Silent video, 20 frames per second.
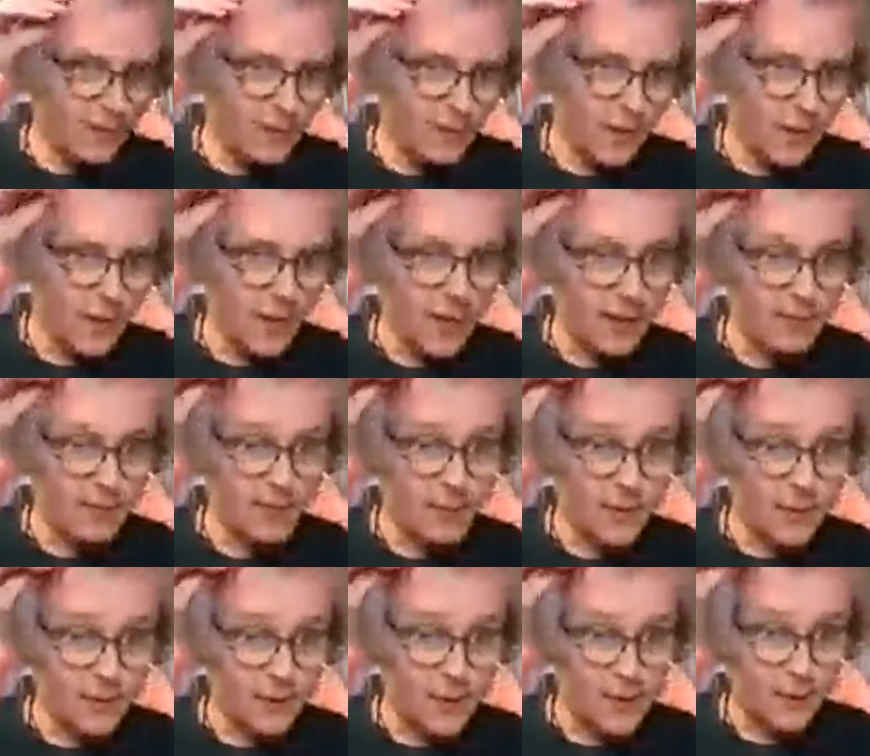a
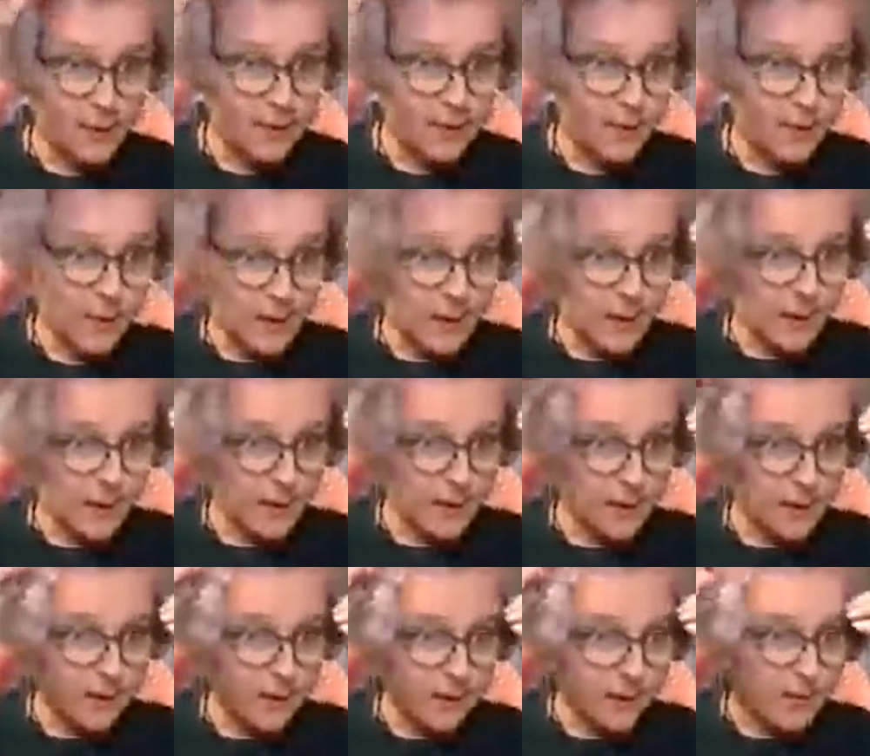lavender, but
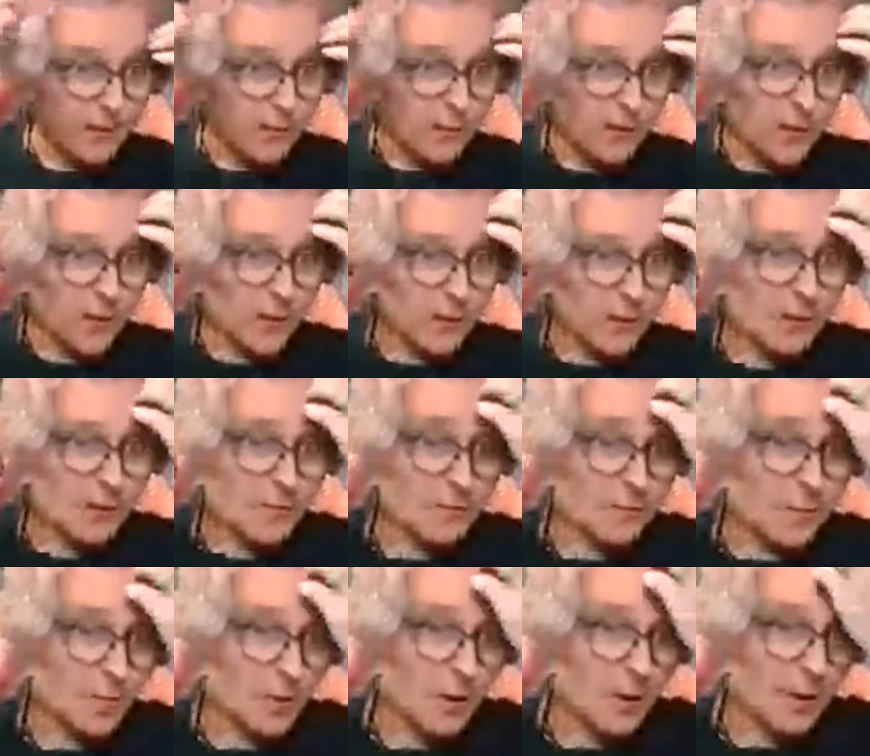it was
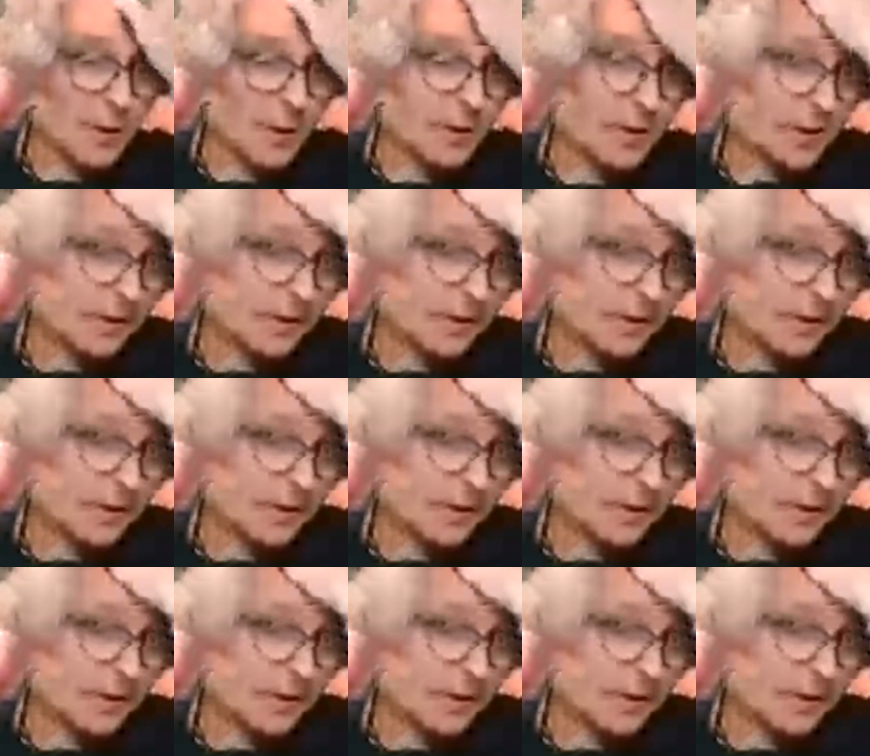bright